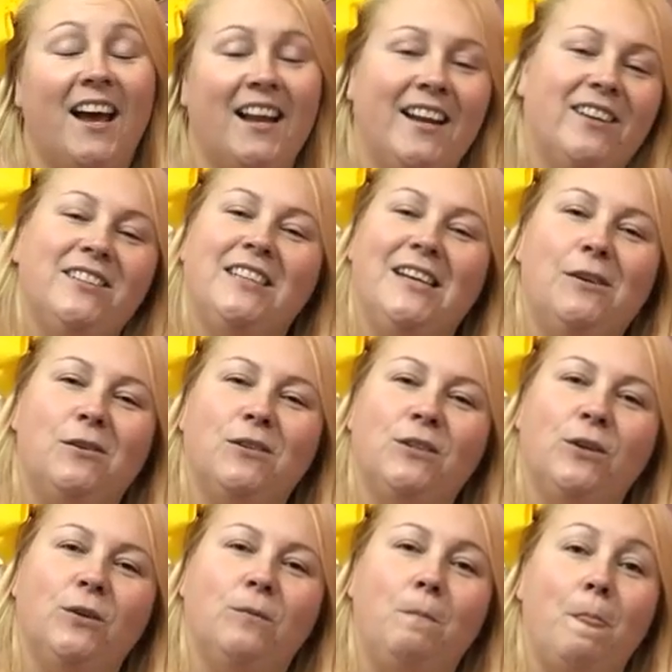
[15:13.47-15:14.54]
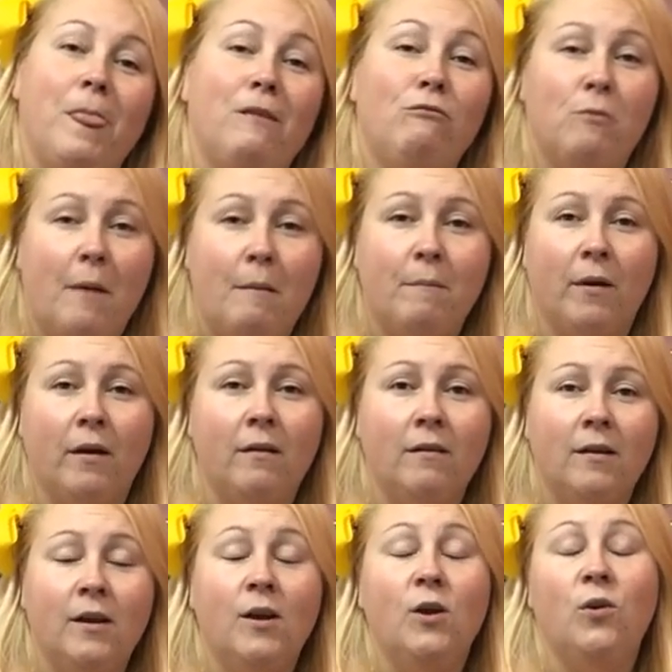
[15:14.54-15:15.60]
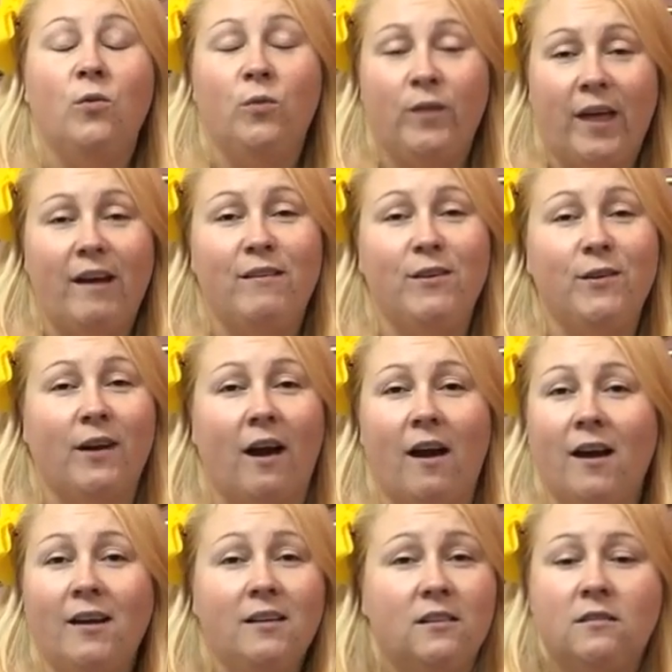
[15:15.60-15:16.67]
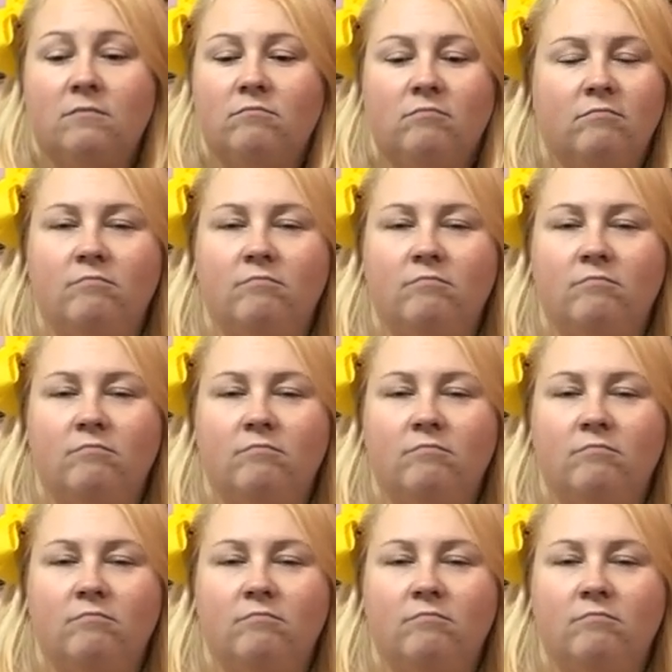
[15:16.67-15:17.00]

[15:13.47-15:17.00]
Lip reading: And I'll see you all soon. Remember, without you guys,